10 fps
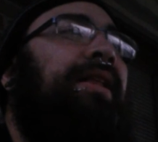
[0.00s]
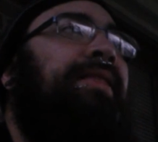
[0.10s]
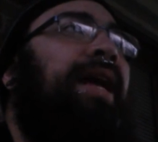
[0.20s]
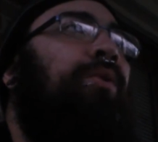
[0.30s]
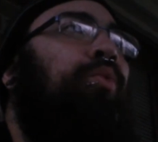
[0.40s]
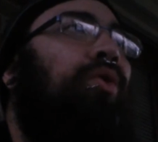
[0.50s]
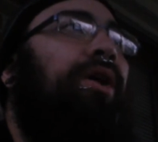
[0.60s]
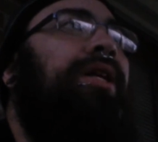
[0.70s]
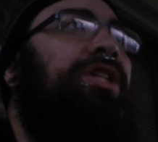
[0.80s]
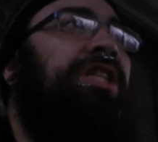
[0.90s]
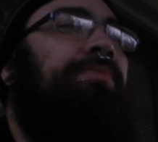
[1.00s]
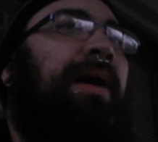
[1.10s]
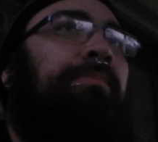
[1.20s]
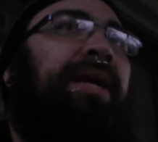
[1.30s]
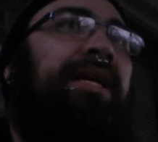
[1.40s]
that they want just
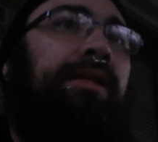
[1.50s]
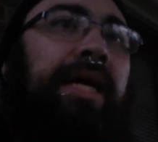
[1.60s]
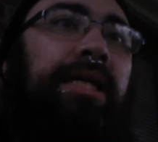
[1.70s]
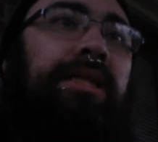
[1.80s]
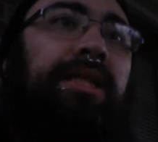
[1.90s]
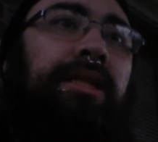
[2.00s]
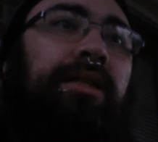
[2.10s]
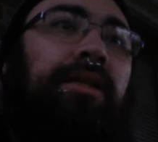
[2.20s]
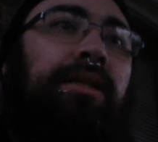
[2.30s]
by being lazy.